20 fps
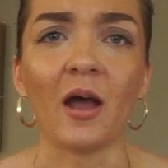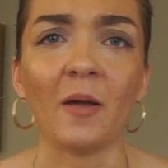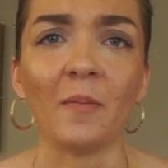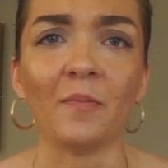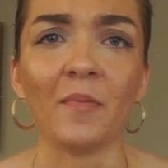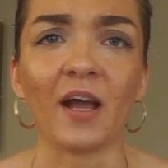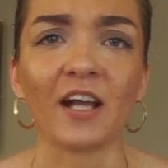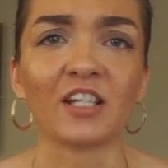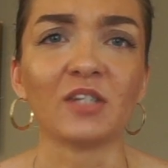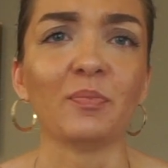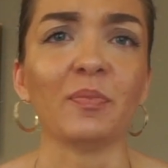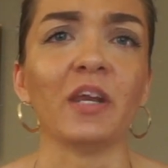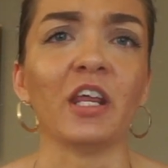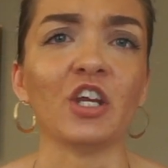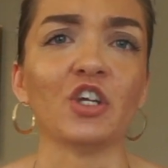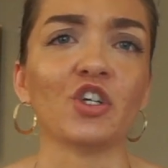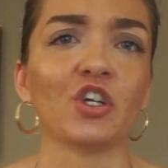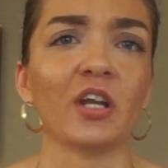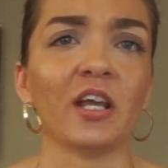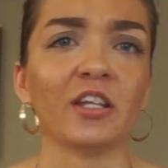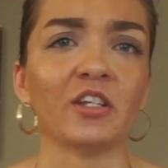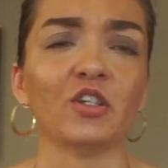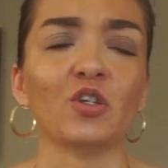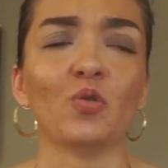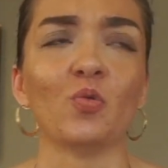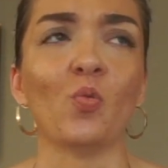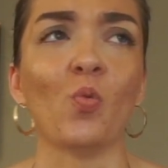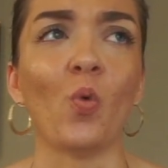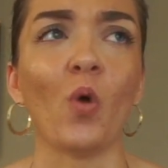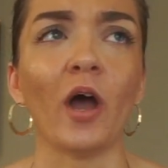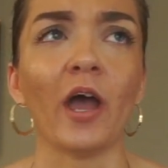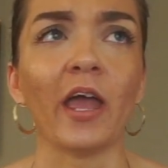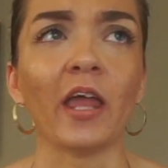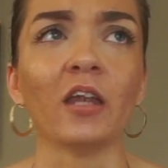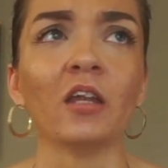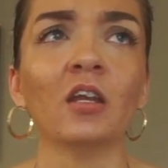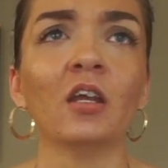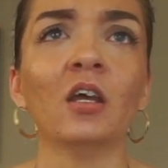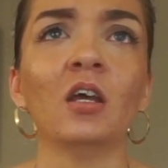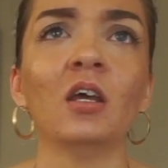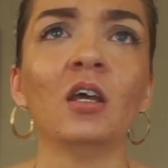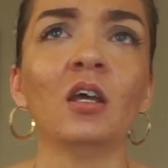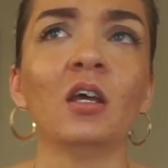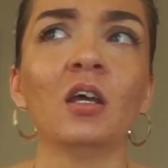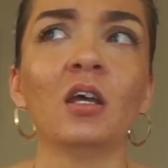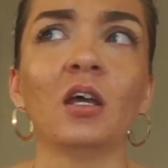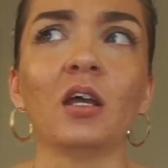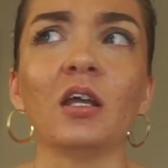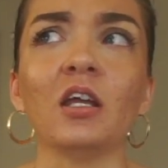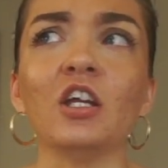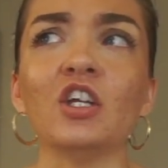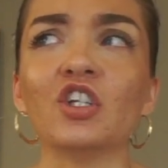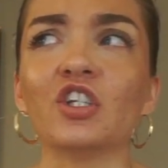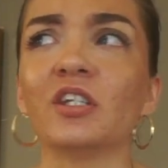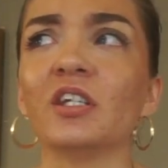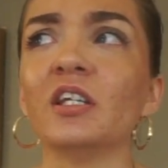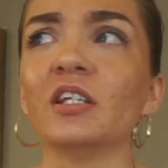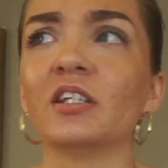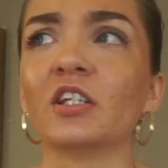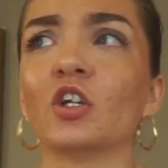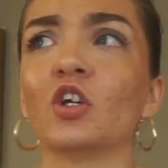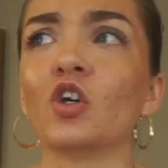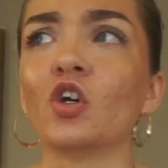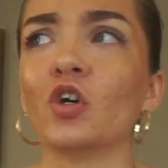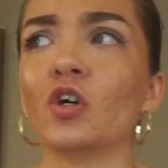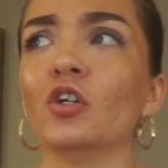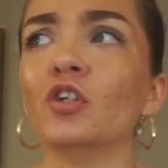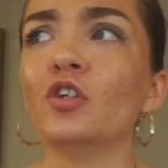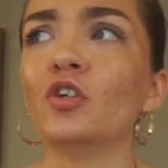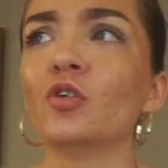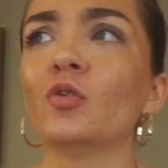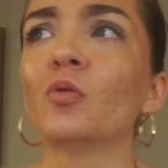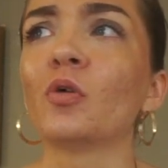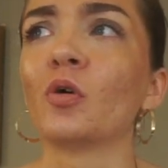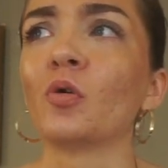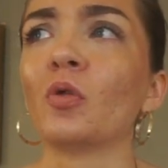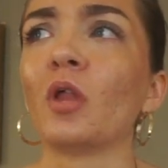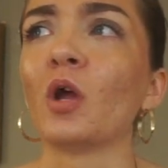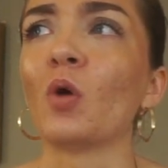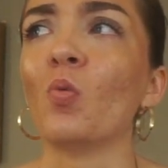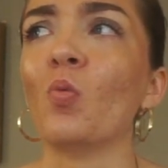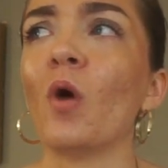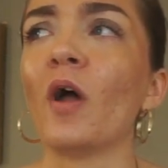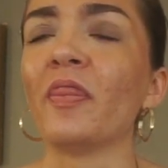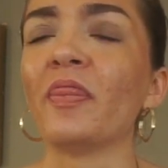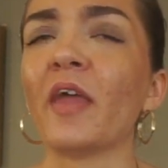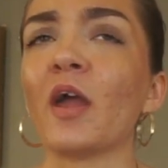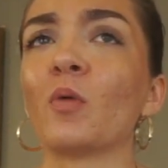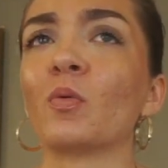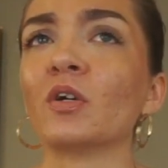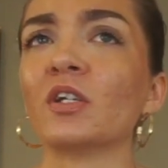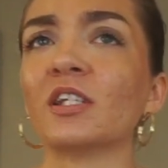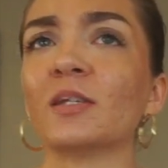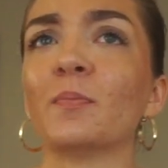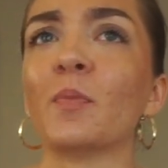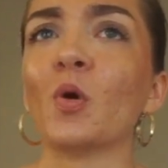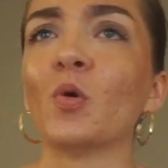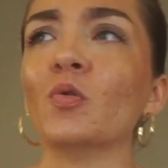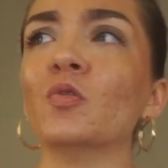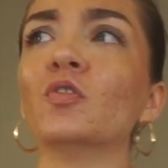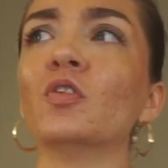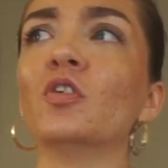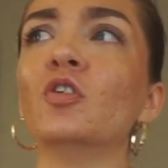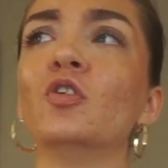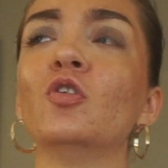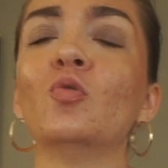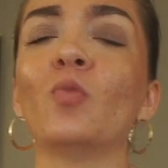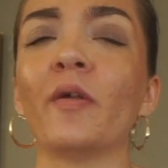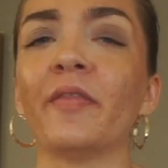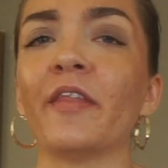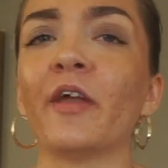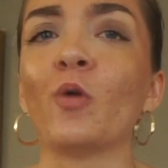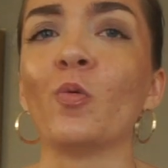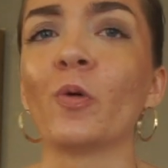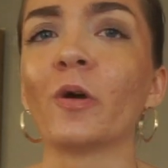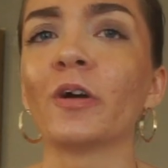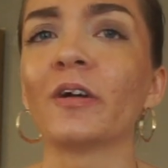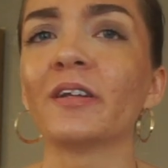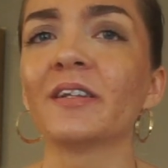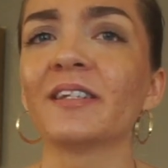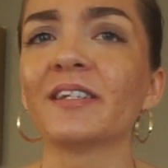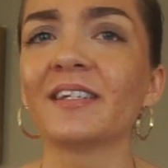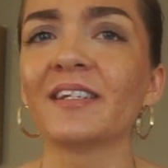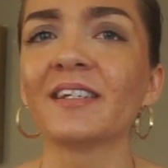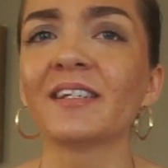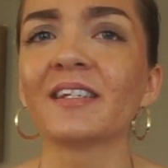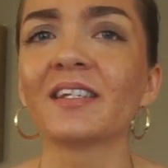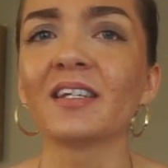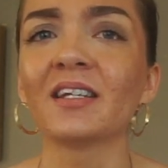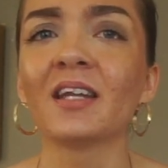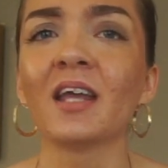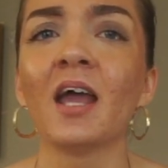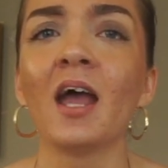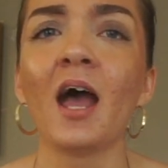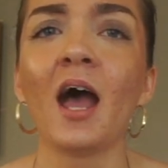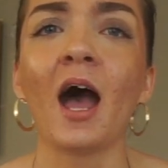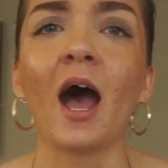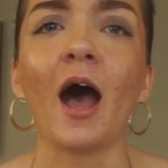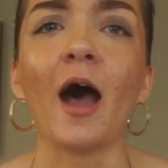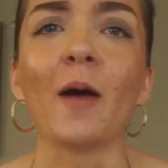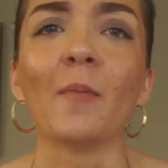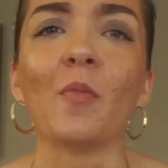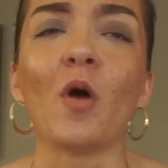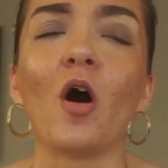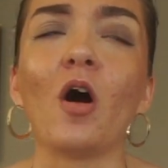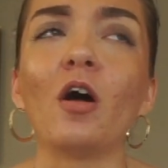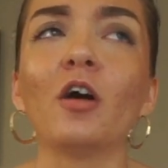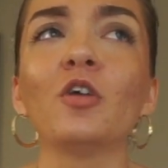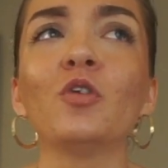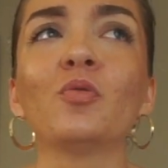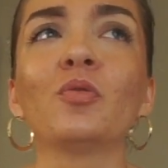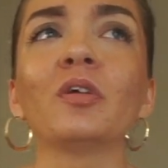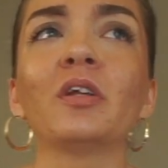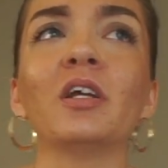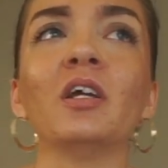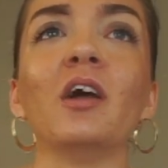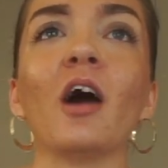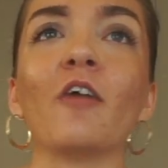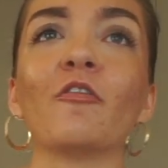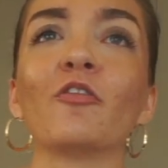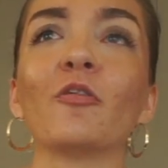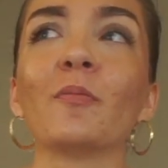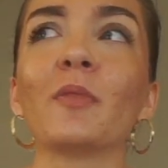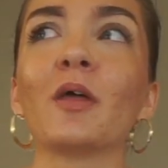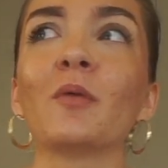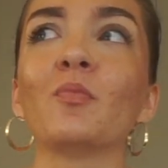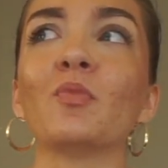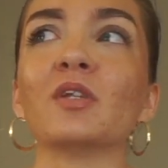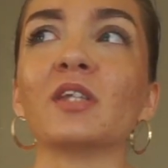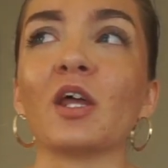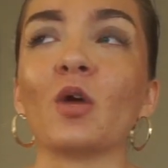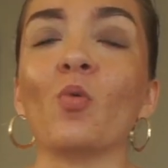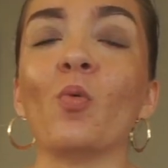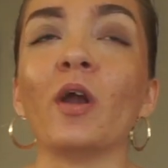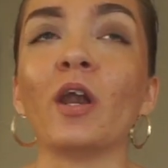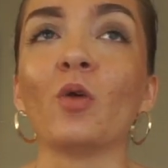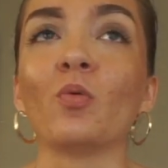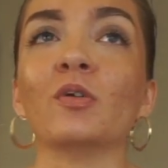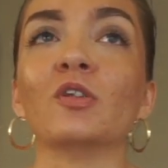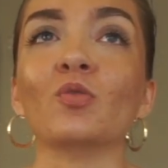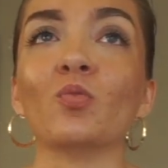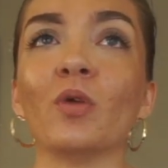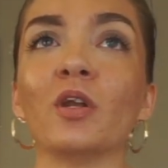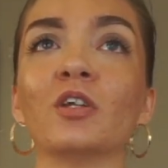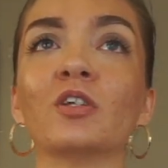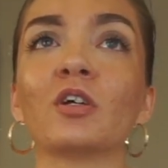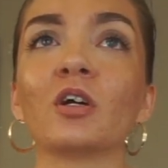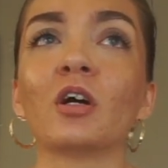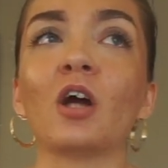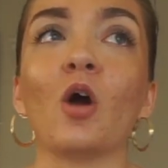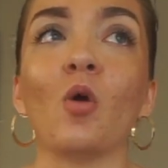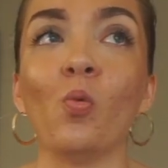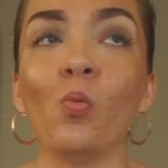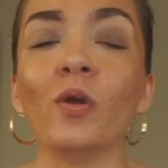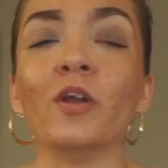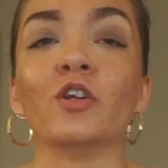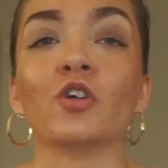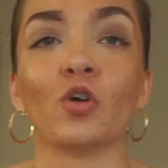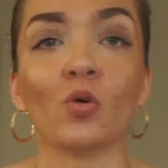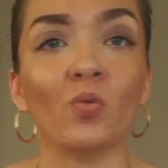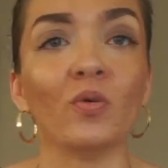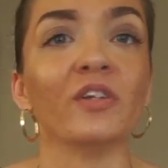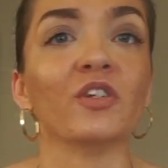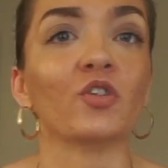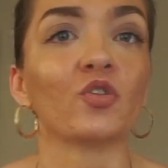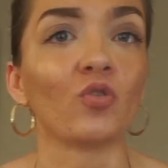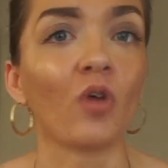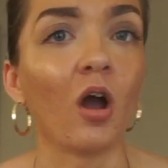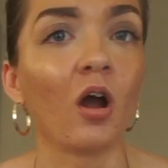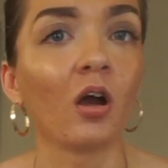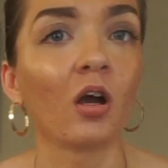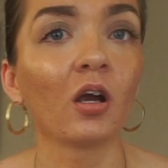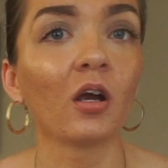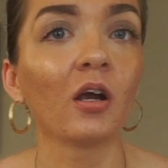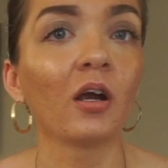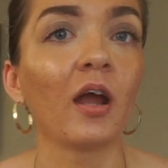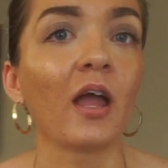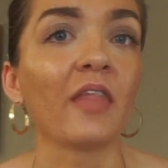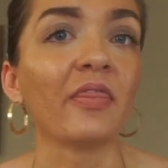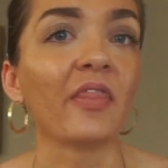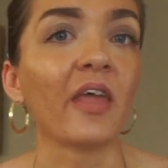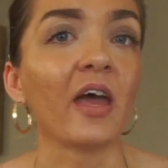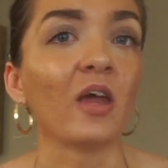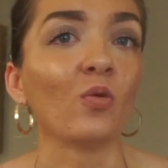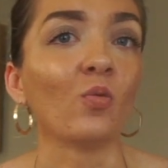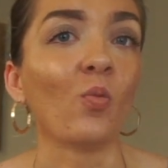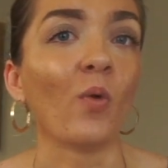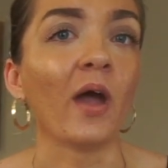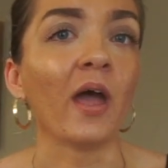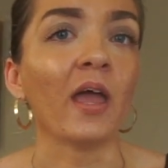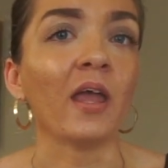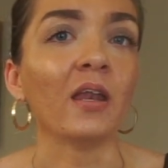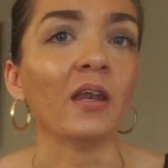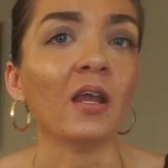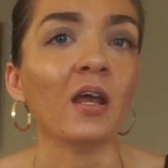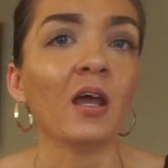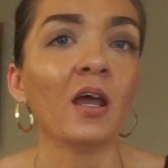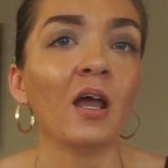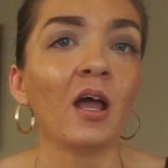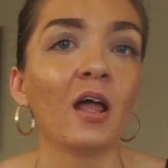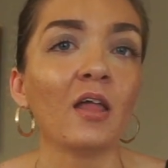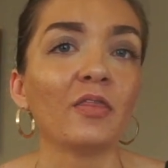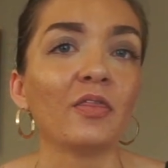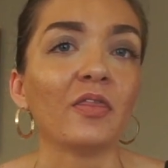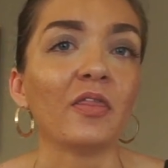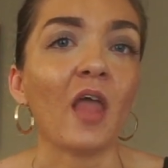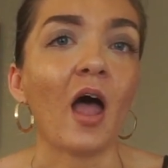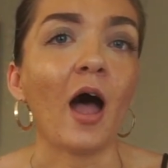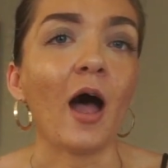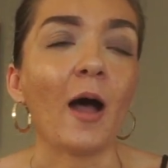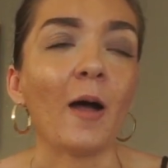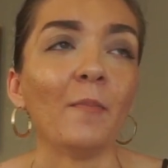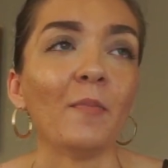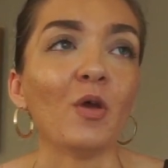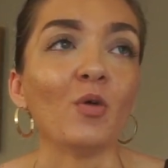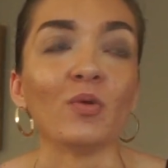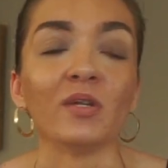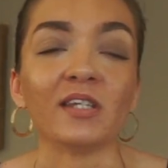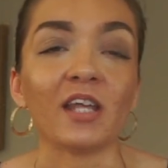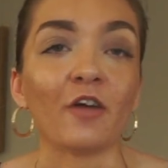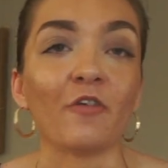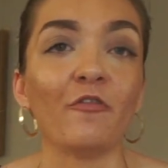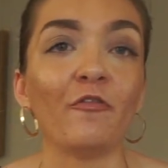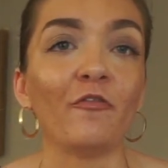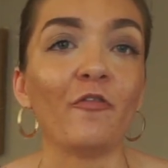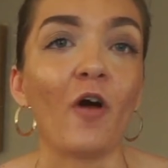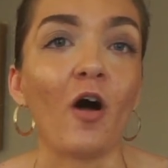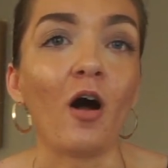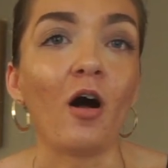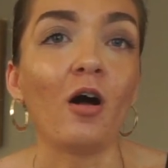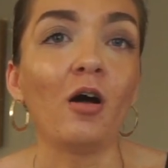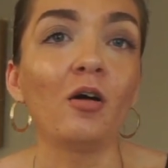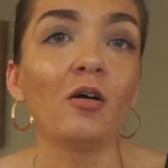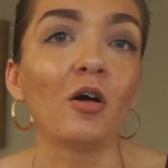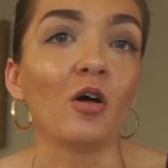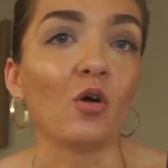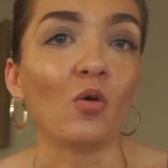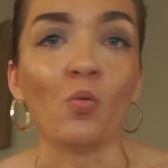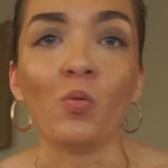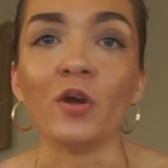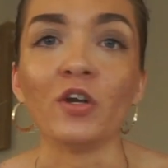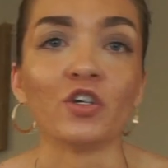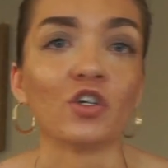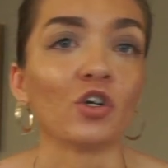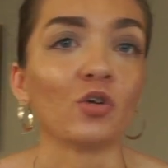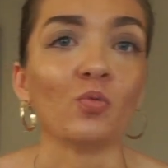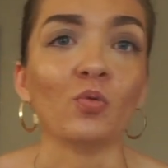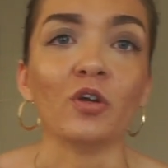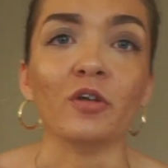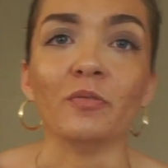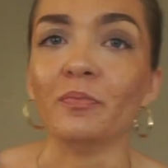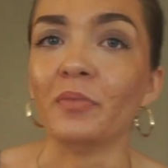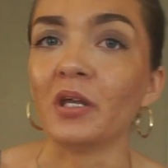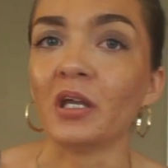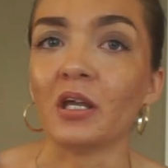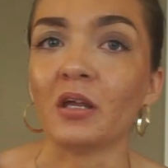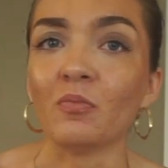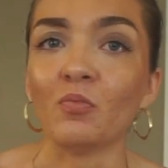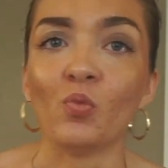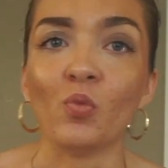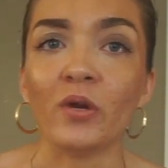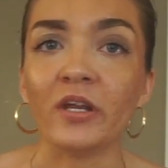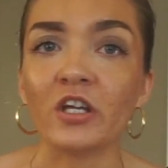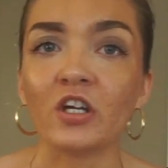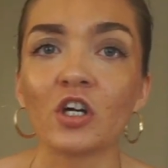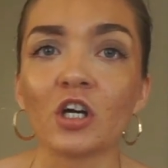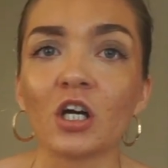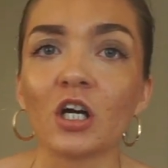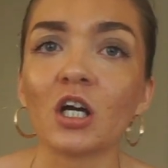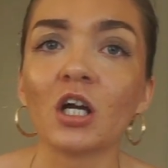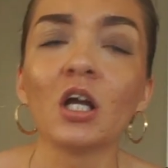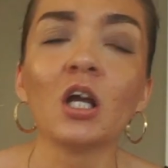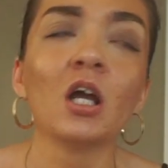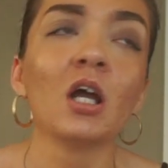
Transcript: explanation as to what each season could do, or like what they were supposed to do when they were in season. All you really got from them was like when it was winter, a winter was stronger, and then when it was like fall, a winter would be weaker.